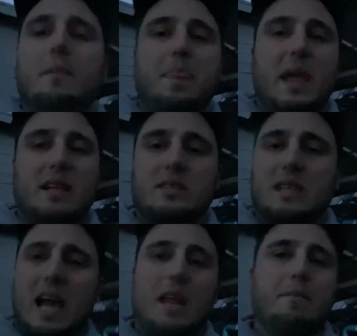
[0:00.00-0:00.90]
That's
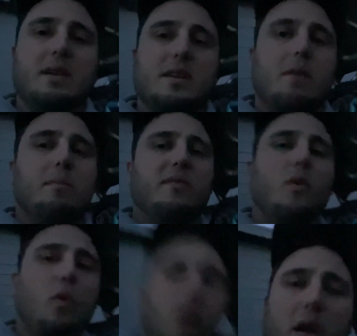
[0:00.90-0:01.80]
kind of been done
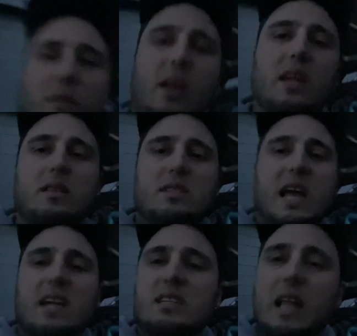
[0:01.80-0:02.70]
before. I forget
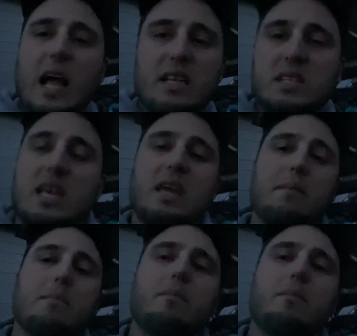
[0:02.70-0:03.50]
Zach's last name,